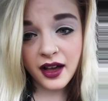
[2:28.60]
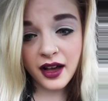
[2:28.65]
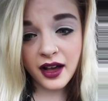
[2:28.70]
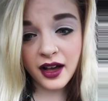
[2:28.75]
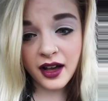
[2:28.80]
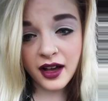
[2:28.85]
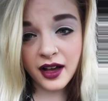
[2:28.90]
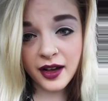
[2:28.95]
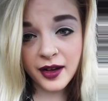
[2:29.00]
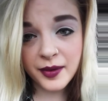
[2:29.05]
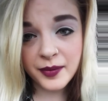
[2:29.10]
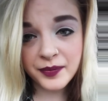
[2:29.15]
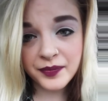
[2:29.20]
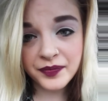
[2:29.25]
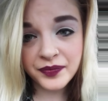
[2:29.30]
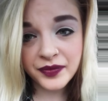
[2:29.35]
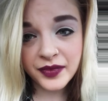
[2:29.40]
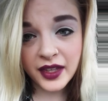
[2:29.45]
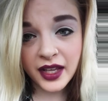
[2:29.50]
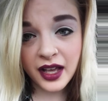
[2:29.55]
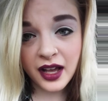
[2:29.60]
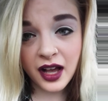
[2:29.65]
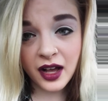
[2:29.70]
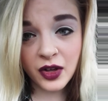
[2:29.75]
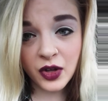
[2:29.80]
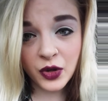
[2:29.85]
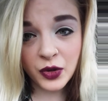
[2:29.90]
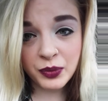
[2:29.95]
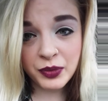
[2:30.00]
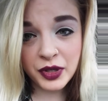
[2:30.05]

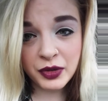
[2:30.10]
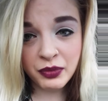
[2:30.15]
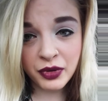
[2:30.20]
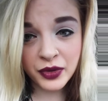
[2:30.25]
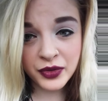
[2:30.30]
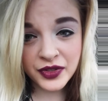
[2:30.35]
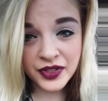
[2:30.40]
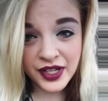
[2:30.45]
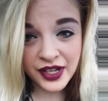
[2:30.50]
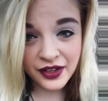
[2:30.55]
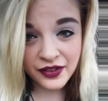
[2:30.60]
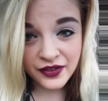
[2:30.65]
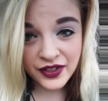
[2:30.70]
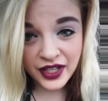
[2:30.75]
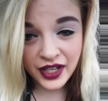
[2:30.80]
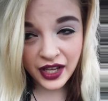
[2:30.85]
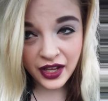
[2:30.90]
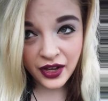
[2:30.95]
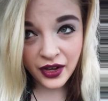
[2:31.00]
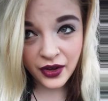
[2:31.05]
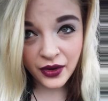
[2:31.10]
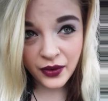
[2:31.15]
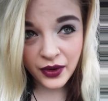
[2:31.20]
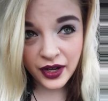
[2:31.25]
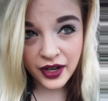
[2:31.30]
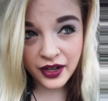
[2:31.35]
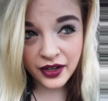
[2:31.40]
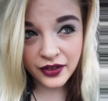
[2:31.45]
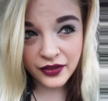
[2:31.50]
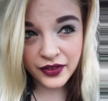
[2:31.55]
I'll be posting a video
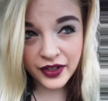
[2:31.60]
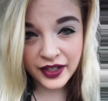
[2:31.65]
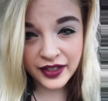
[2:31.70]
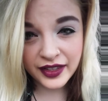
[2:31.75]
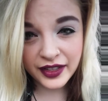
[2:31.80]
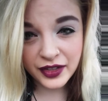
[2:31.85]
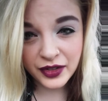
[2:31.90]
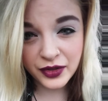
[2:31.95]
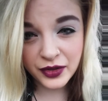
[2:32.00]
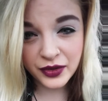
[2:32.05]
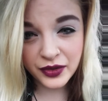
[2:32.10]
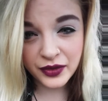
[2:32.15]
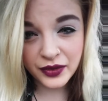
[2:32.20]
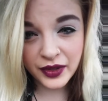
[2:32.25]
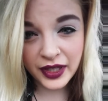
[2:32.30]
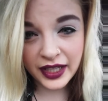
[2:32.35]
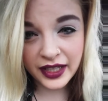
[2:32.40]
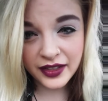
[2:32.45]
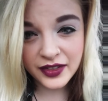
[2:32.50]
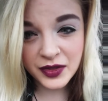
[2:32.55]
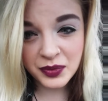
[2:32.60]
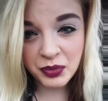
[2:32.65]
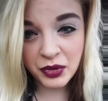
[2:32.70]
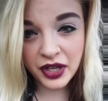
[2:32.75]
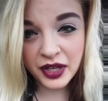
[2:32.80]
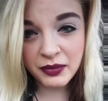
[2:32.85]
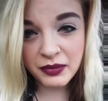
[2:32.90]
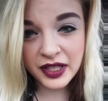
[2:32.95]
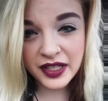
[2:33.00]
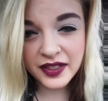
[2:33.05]
of a little
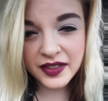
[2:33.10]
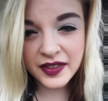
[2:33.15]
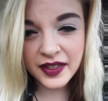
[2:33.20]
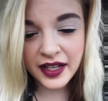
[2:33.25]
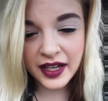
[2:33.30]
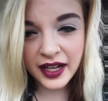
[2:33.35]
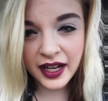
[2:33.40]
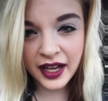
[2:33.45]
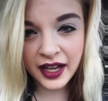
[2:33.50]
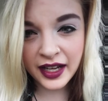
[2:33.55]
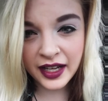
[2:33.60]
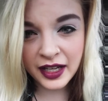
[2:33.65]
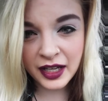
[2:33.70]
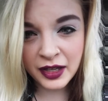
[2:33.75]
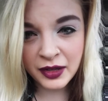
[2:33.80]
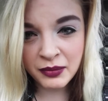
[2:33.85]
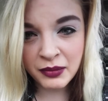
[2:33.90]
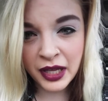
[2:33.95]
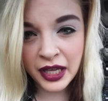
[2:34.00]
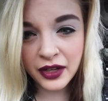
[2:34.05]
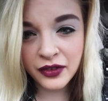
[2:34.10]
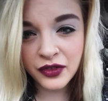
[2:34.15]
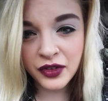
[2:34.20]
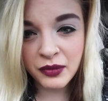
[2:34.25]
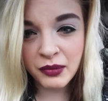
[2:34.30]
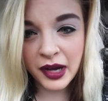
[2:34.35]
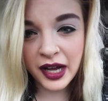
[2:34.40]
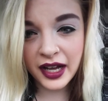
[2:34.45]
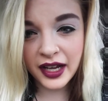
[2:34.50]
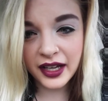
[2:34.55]
spray mist that I make for
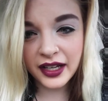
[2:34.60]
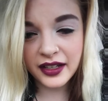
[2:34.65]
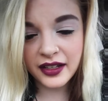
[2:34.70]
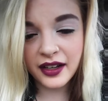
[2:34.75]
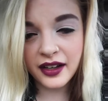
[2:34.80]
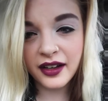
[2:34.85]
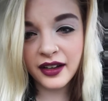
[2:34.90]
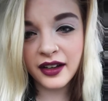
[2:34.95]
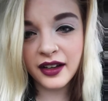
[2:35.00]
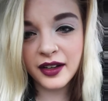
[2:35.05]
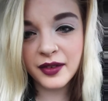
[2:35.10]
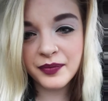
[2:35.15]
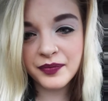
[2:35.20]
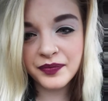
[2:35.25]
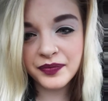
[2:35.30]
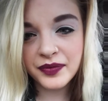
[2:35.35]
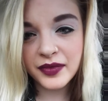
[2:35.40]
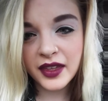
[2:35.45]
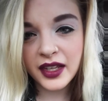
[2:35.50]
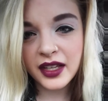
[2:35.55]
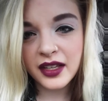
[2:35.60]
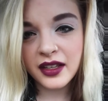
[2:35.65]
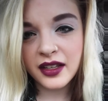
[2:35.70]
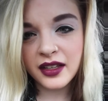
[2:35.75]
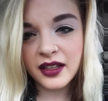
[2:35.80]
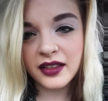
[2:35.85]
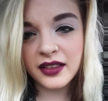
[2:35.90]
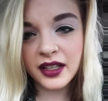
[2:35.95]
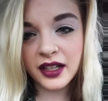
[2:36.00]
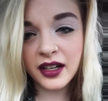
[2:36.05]
mine.
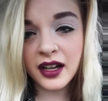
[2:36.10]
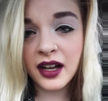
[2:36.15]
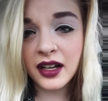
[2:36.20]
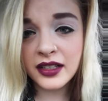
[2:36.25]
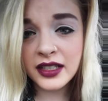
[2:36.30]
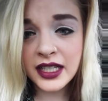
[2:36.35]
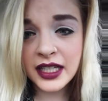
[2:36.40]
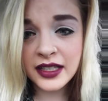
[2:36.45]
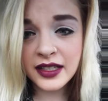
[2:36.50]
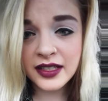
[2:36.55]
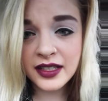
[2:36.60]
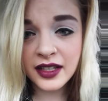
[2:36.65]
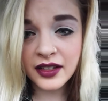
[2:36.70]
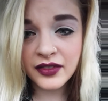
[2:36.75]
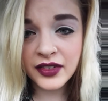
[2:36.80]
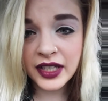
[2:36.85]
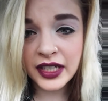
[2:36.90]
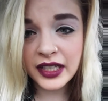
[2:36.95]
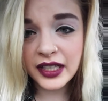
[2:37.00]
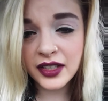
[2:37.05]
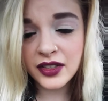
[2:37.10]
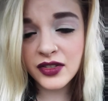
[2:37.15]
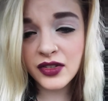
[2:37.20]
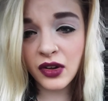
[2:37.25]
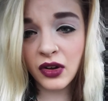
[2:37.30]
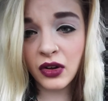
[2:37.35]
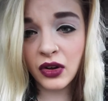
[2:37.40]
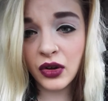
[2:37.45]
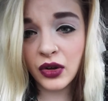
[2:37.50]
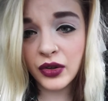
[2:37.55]
And the contents of it, it's
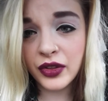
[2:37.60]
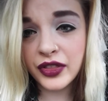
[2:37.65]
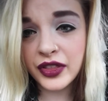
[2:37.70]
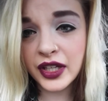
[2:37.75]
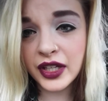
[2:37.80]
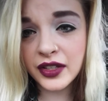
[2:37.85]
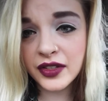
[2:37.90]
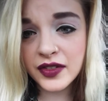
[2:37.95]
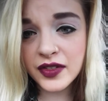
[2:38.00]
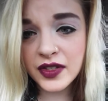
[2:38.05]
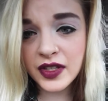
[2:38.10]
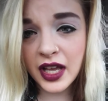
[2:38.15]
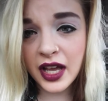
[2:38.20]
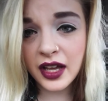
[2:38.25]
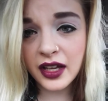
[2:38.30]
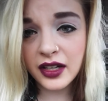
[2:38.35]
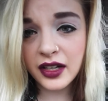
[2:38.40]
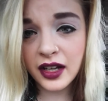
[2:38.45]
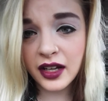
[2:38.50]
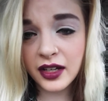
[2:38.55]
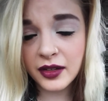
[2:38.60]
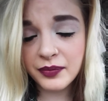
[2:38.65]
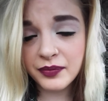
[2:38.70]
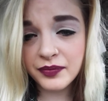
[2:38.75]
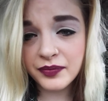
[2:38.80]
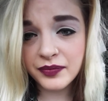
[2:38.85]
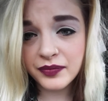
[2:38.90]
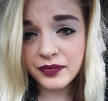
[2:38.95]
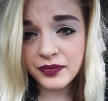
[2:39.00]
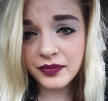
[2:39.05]
all things that
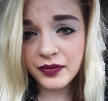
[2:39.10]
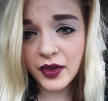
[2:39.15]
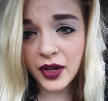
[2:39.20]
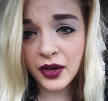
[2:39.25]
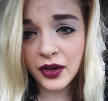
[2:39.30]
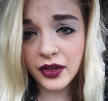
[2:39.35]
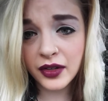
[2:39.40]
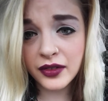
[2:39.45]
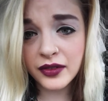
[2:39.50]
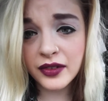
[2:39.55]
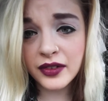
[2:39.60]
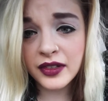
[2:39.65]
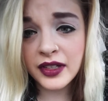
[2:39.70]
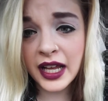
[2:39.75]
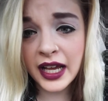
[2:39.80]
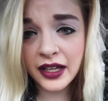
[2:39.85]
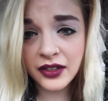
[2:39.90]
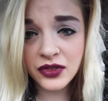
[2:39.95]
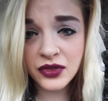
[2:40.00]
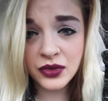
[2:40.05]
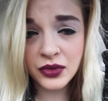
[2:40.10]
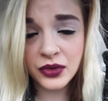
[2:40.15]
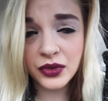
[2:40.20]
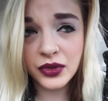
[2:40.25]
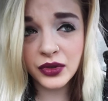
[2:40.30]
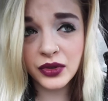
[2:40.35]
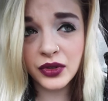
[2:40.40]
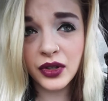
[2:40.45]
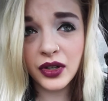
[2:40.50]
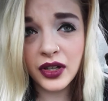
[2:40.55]
are
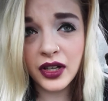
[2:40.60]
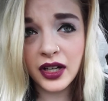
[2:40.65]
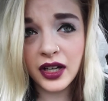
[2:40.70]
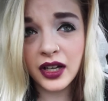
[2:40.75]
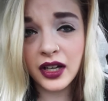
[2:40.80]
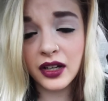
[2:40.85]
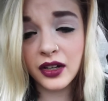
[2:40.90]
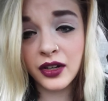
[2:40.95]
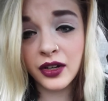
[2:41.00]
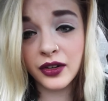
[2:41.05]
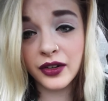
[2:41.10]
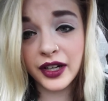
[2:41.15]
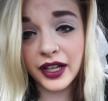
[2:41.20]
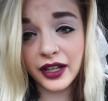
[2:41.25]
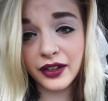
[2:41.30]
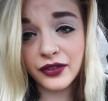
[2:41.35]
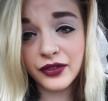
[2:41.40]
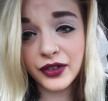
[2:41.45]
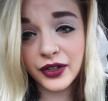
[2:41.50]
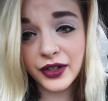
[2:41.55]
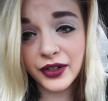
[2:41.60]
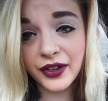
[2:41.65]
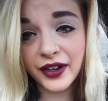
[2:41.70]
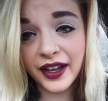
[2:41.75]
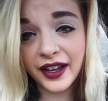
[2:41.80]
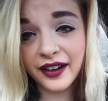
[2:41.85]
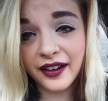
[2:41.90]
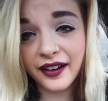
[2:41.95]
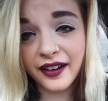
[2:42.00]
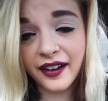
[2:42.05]
natural occurring for your
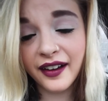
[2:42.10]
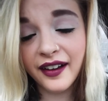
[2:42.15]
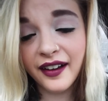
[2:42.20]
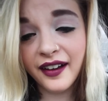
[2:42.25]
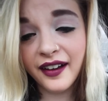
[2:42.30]
hair.